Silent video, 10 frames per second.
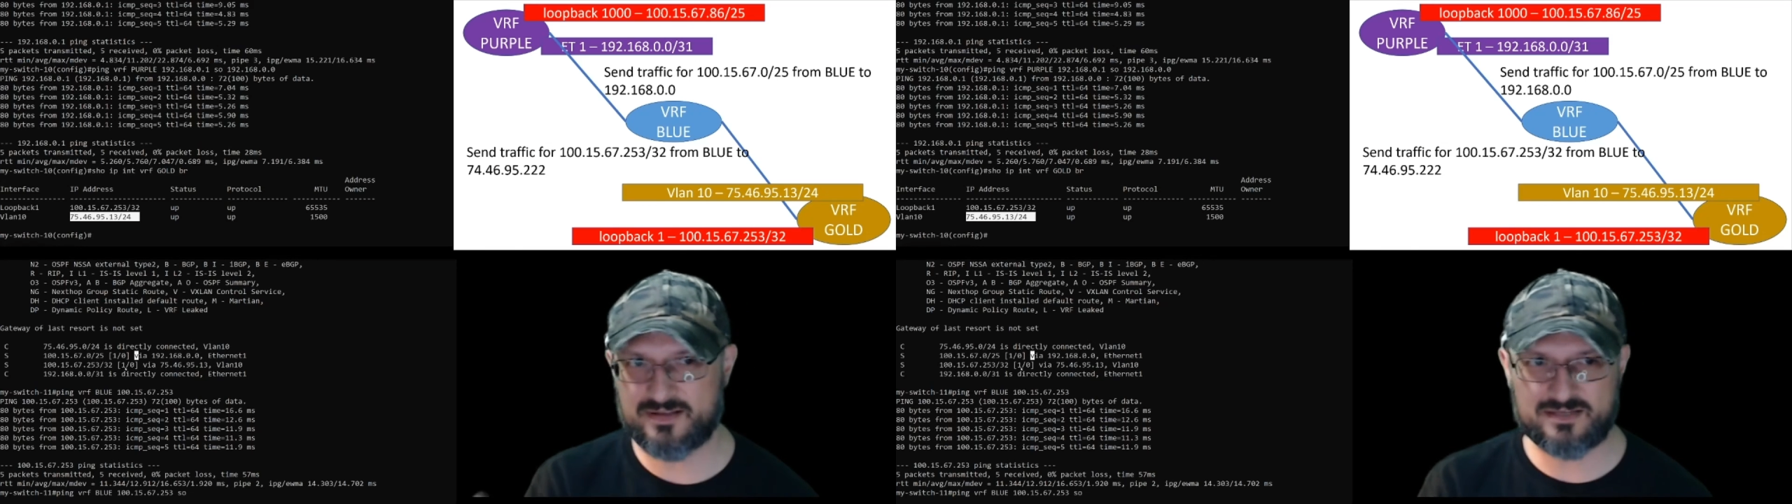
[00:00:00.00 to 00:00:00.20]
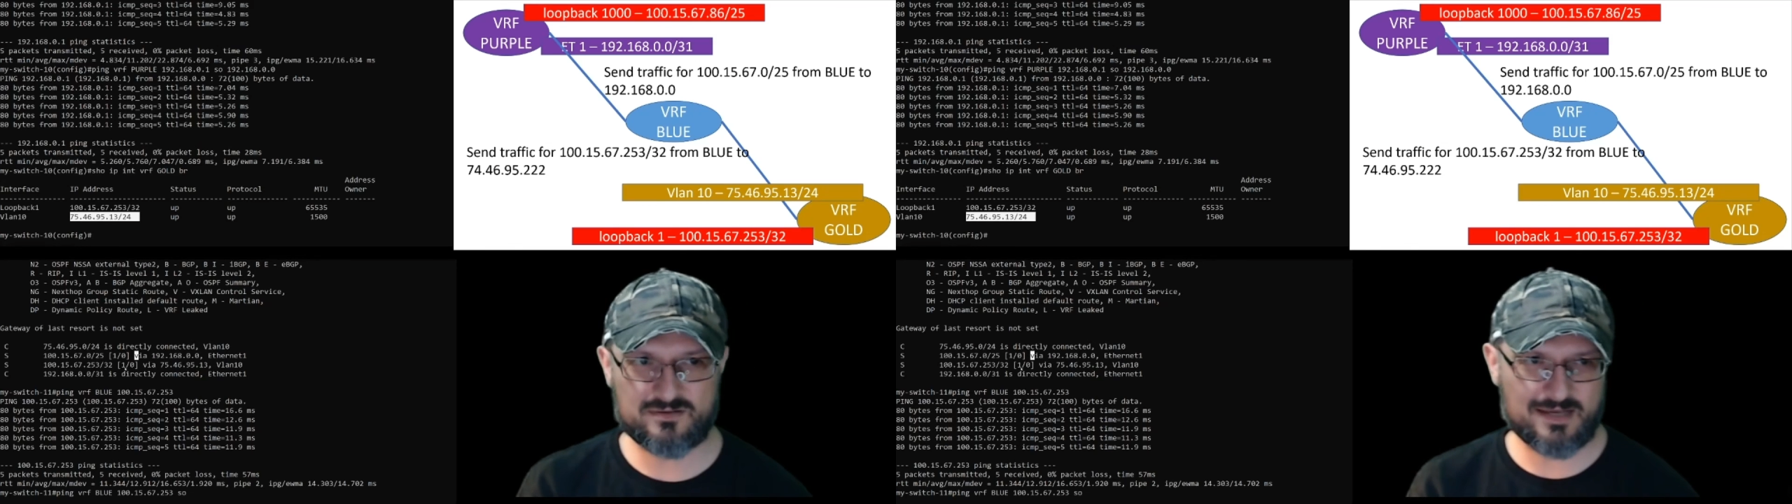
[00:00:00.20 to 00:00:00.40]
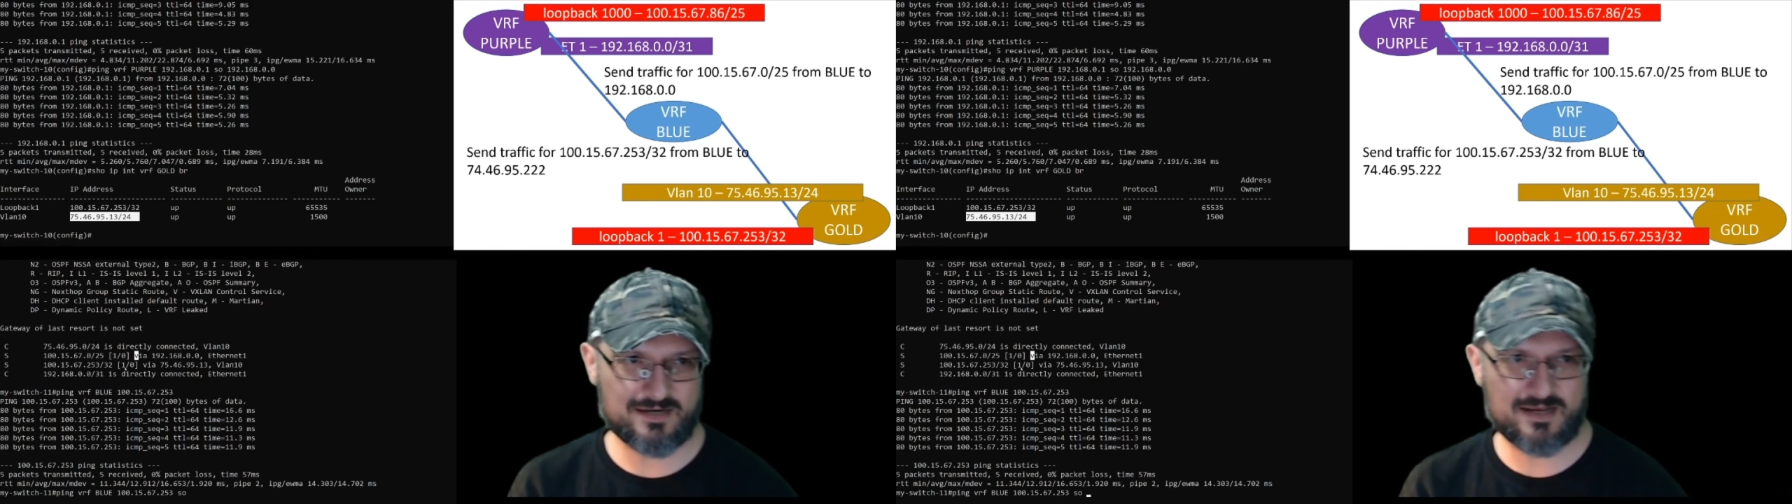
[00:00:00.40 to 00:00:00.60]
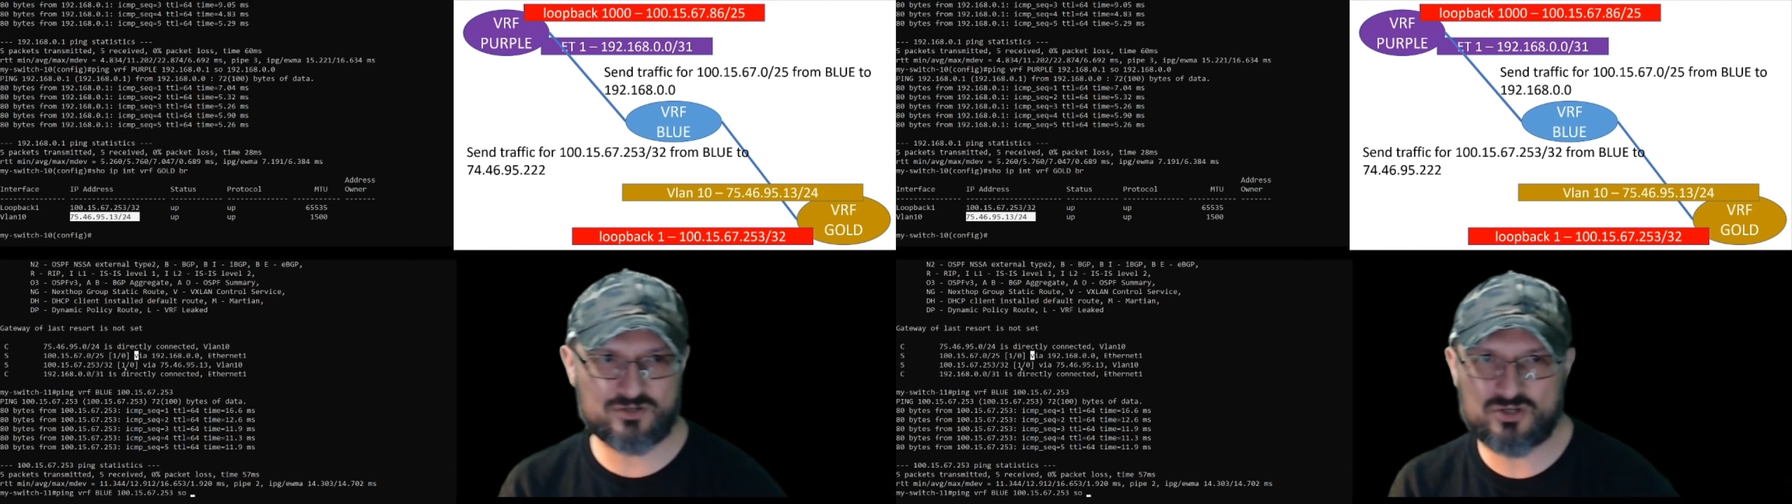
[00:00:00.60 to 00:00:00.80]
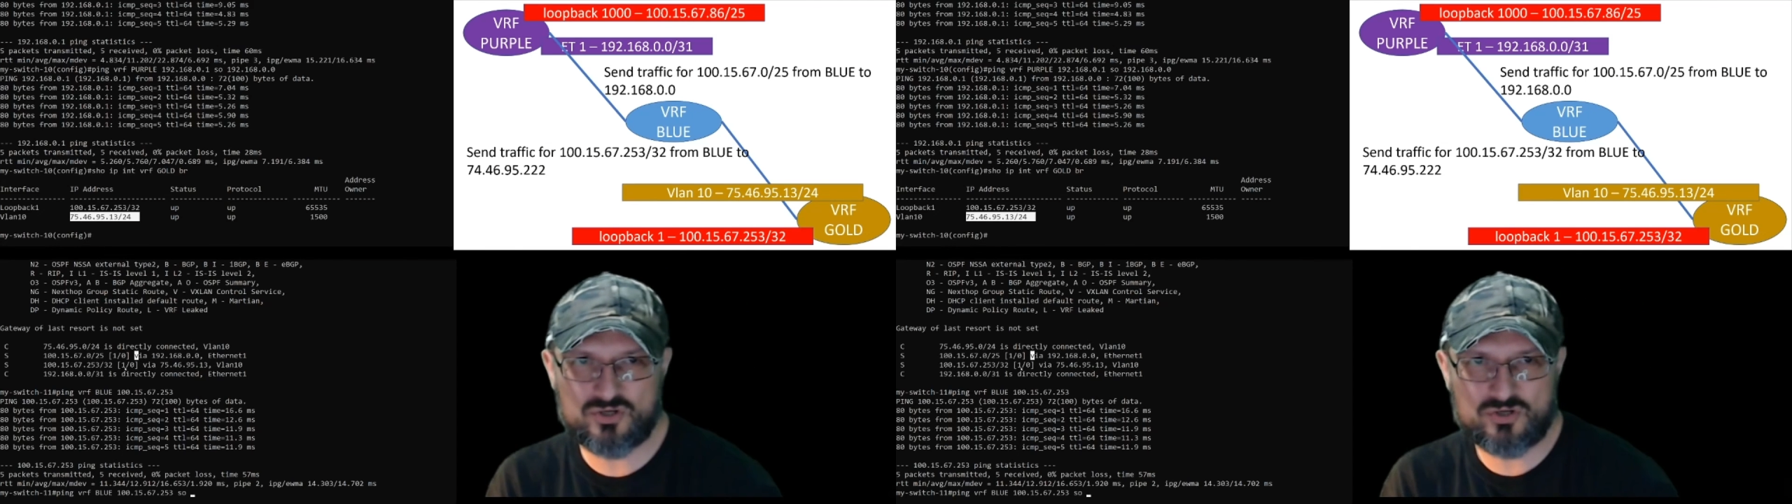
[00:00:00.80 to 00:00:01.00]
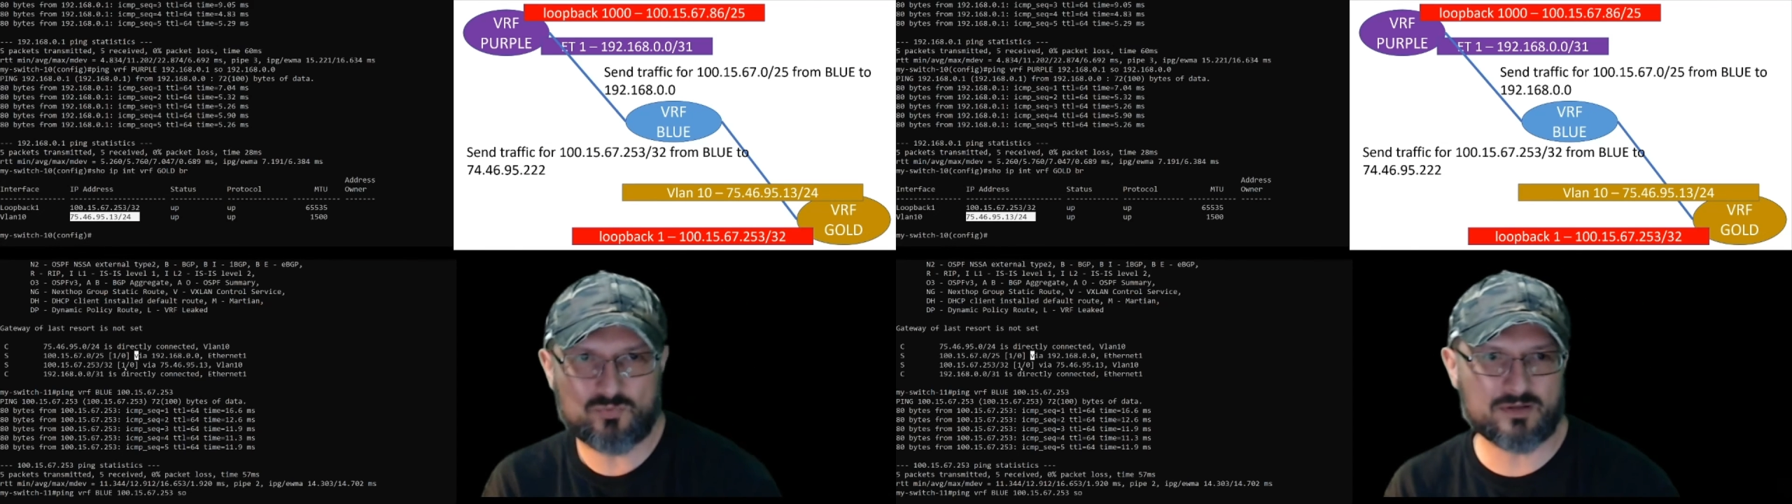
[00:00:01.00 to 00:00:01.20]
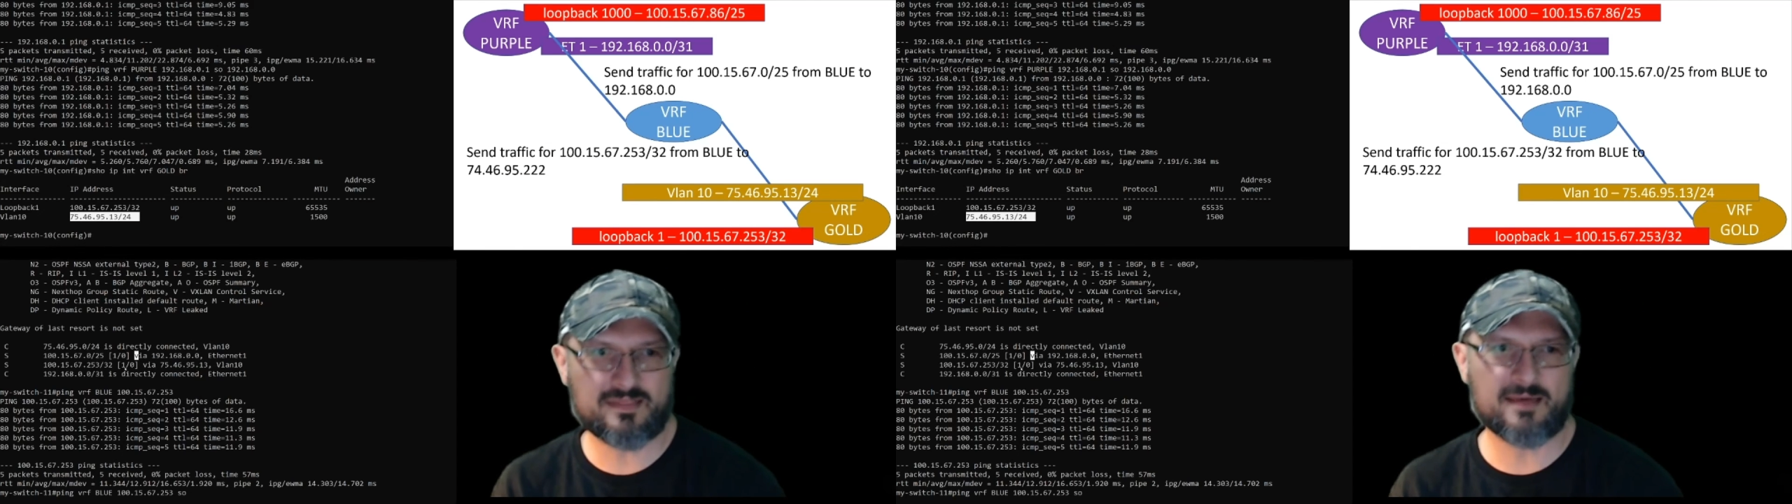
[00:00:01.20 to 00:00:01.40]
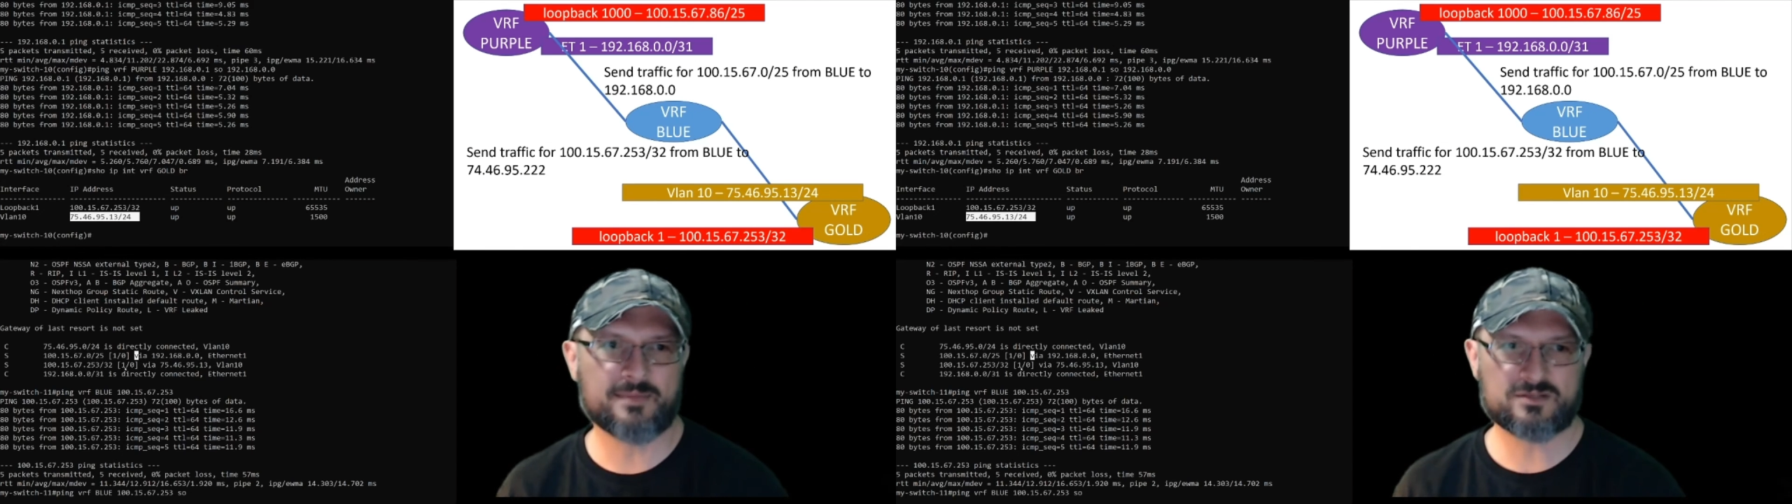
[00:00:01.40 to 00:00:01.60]
So that actually should work.
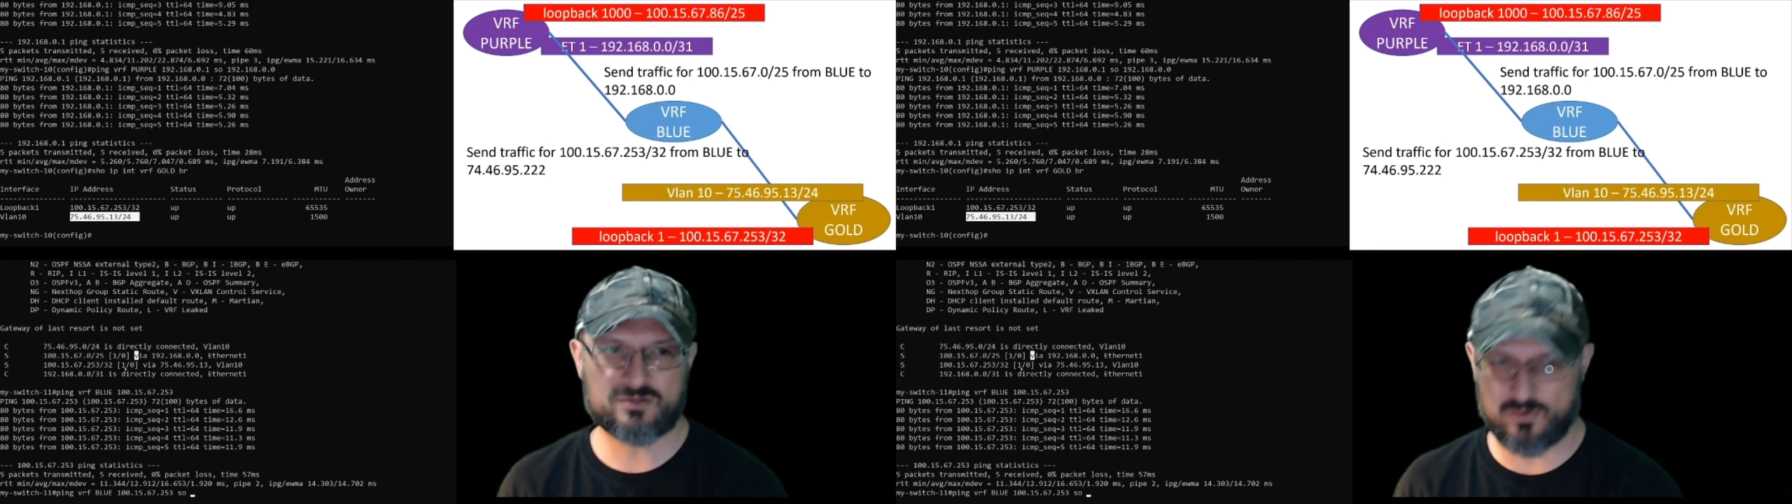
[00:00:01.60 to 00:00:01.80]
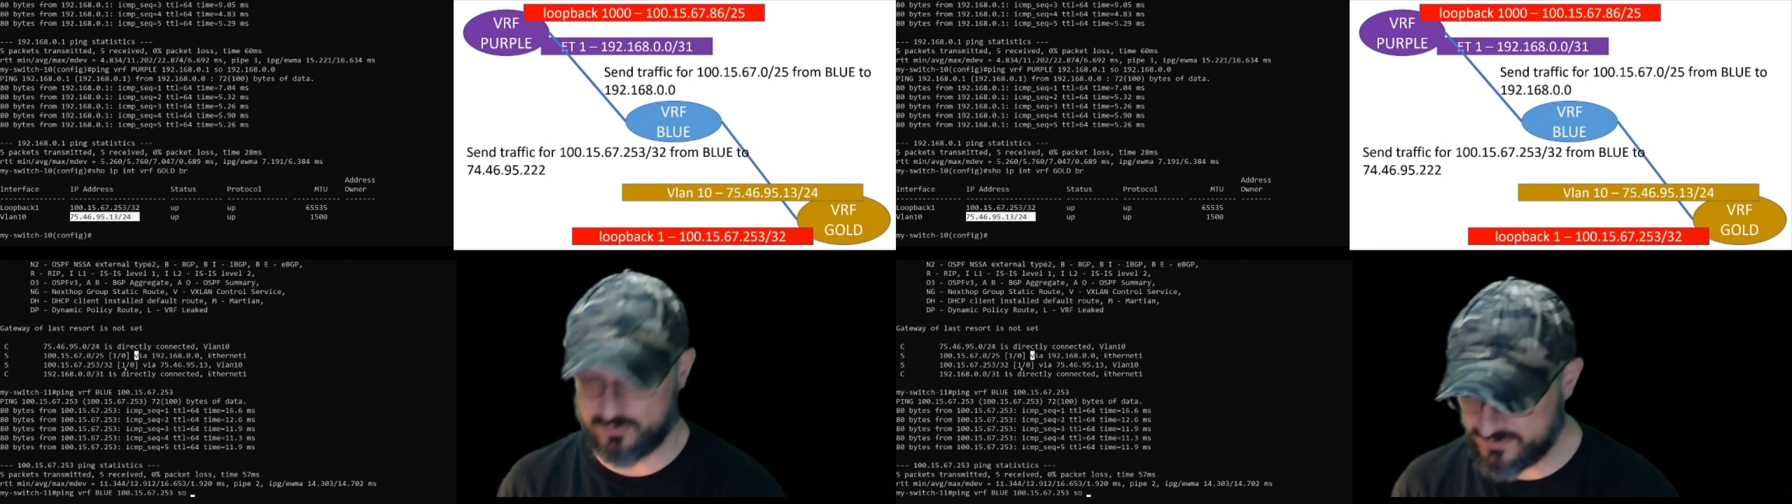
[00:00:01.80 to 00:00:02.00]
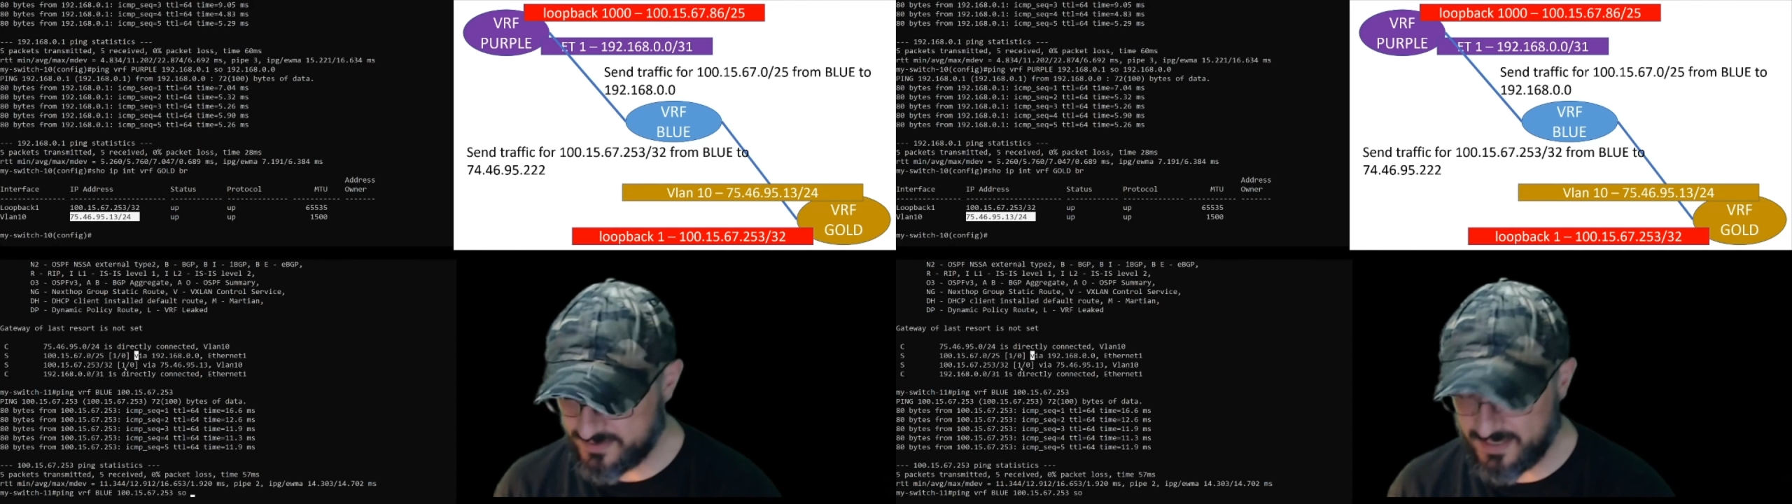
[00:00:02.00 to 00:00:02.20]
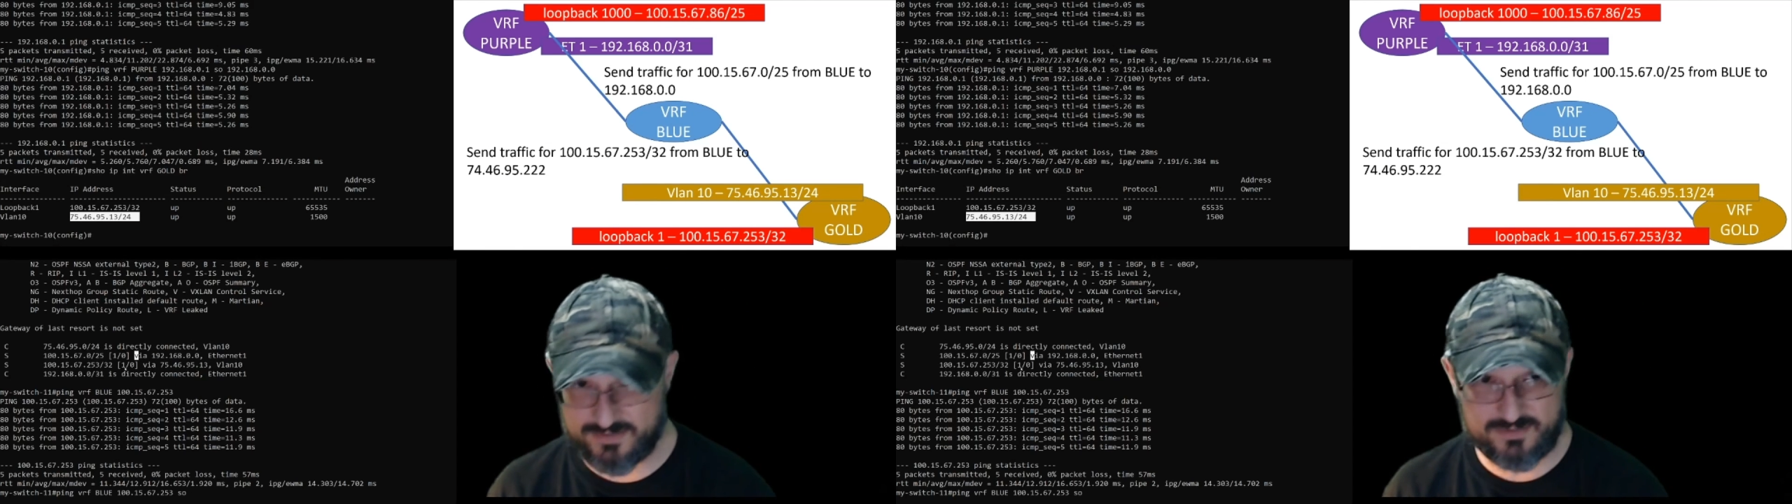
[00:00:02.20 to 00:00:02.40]
That makes total sense.